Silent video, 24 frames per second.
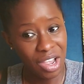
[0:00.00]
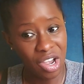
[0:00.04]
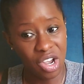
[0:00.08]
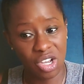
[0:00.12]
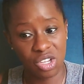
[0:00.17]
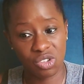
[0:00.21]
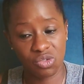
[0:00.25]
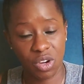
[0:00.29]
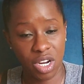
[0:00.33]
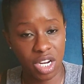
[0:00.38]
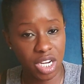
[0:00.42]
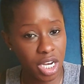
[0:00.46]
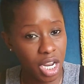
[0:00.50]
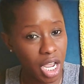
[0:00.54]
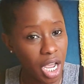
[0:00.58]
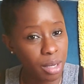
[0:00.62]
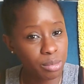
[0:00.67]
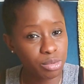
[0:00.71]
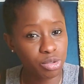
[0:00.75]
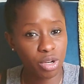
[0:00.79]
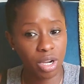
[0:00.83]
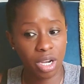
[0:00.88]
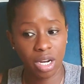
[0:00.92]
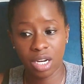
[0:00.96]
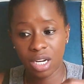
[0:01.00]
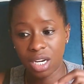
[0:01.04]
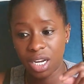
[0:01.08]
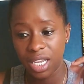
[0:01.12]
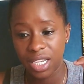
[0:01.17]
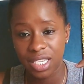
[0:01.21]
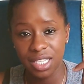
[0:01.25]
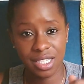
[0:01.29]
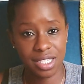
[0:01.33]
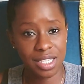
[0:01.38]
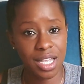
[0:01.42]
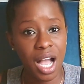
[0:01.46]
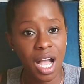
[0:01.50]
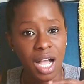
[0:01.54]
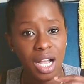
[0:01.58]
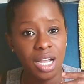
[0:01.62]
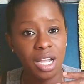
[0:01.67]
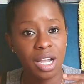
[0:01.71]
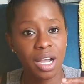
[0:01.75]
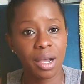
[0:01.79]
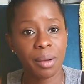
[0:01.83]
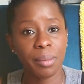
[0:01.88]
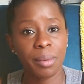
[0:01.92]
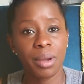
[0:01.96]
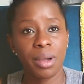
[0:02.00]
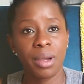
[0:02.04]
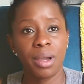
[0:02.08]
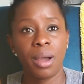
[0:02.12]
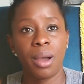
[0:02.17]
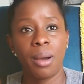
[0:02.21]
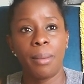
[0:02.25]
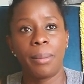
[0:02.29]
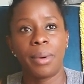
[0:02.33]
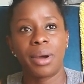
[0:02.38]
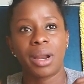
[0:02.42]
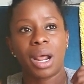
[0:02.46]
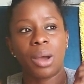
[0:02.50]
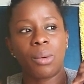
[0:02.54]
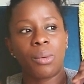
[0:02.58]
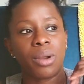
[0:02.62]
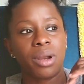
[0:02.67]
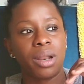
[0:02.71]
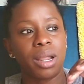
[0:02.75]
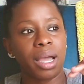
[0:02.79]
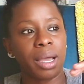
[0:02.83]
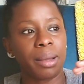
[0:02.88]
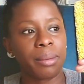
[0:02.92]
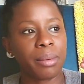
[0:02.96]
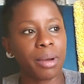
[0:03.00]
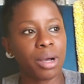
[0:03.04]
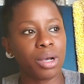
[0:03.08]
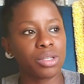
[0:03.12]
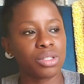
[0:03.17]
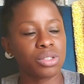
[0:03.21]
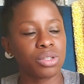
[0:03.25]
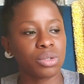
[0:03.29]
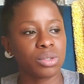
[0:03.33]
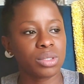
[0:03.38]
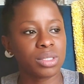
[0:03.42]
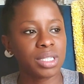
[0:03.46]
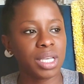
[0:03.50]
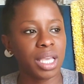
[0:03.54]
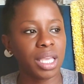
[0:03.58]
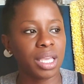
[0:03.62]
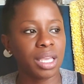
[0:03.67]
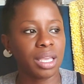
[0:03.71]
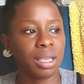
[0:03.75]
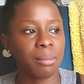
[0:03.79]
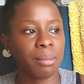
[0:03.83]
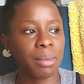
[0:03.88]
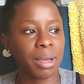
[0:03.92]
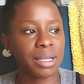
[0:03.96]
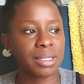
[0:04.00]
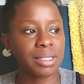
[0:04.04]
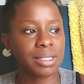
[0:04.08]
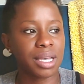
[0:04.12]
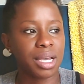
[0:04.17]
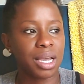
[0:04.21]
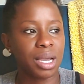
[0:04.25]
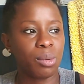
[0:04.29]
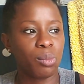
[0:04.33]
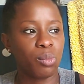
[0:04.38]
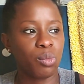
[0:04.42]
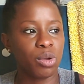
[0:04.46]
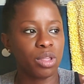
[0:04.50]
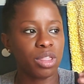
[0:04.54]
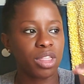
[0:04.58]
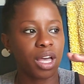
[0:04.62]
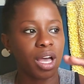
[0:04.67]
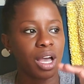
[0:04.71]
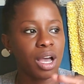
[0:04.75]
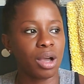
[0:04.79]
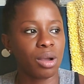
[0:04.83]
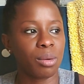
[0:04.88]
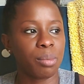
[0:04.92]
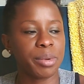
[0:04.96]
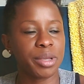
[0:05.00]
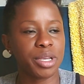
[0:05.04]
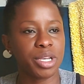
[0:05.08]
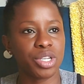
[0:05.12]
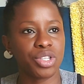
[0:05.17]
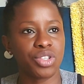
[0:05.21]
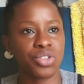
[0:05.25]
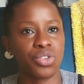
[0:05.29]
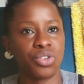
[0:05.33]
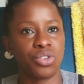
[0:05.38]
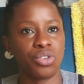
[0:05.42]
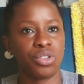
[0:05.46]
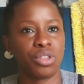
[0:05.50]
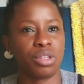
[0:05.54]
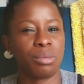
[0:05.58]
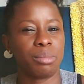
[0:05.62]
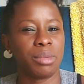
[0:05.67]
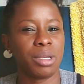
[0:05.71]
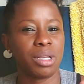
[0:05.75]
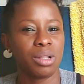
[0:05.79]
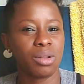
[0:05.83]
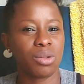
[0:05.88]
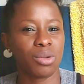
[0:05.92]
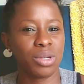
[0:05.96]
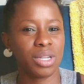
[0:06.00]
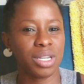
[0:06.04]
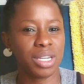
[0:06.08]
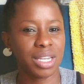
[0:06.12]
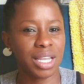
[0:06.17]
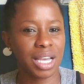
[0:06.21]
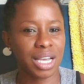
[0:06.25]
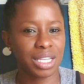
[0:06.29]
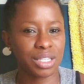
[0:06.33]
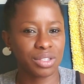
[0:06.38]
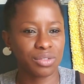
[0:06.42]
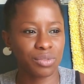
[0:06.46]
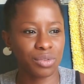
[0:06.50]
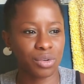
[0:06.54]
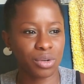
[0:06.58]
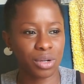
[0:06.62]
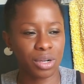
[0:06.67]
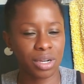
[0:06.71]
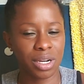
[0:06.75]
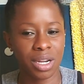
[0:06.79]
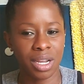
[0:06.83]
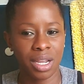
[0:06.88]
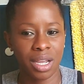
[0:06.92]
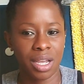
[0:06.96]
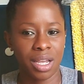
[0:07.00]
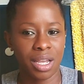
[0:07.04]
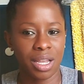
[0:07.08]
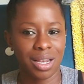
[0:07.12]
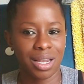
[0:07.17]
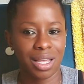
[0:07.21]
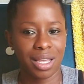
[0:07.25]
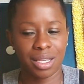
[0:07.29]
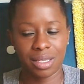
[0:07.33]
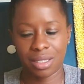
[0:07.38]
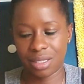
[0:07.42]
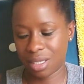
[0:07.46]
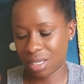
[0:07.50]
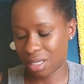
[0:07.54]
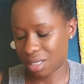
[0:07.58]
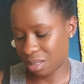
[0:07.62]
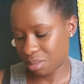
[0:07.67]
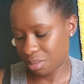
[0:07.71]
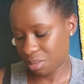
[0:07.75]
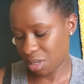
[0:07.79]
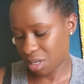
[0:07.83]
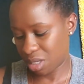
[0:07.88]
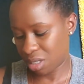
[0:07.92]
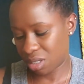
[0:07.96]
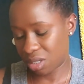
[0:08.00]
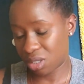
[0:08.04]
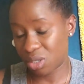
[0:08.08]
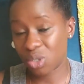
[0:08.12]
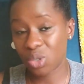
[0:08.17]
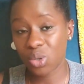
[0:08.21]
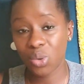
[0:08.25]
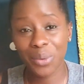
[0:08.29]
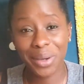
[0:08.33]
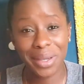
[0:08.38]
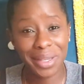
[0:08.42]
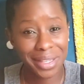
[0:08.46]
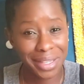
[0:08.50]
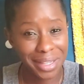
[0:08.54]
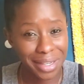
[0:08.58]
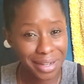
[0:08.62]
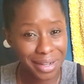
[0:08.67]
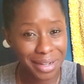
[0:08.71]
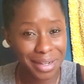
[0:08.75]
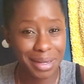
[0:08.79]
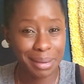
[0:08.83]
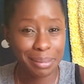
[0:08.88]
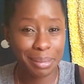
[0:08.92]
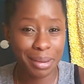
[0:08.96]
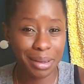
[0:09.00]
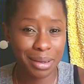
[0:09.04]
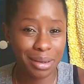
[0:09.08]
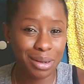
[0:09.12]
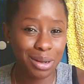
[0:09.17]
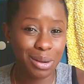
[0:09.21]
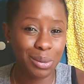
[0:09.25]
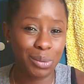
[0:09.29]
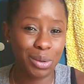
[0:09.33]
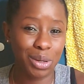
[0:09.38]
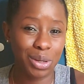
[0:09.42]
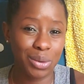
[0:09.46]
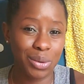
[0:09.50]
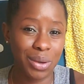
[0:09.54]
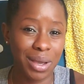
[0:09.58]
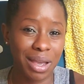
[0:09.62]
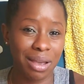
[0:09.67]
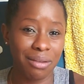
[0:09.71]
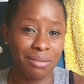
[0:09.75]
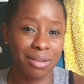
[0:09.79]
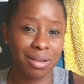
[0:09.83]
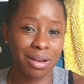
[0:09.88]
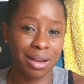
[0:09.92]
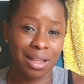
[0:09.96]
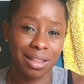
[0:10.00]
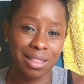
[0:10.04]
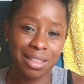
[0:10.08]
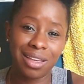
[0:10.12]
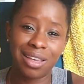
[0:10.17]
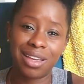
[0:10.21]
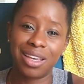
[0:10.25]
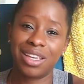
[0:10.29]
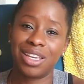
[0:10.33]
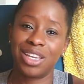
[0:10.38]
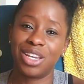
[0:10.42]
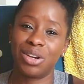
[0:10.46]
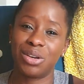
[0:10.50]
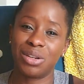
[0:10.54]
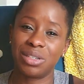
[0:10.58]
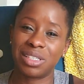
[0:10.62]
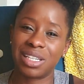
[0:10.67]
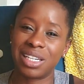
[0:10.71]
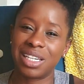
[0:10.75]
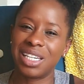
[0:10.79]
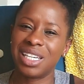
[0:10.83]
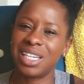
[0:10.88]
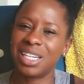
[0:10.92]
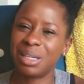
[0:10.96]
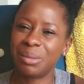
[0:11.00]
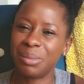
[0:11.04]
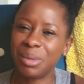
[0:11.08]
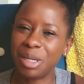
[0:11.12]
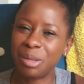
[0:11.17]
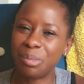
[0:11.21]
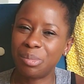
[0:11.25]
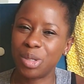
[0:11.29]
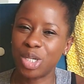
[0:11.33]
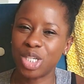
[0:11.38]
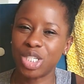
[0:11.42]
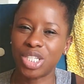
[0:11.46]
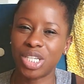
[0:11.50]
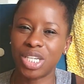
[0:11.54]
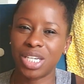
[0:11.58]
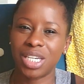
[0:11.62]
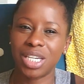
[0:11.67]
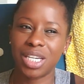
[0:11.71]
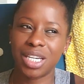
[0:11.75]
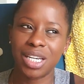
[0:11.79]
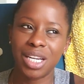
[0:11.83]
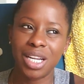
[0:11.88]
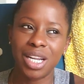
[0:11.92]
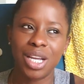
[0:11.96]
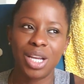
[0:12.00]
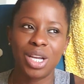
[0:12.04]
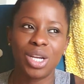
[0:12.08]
Because right now I'm trying to like stock up, but I'm also taking my time with Hawk, because you know the milk only lasts for like 6 months to a year, depending on where you have it. I think a year is a little bit pushing it.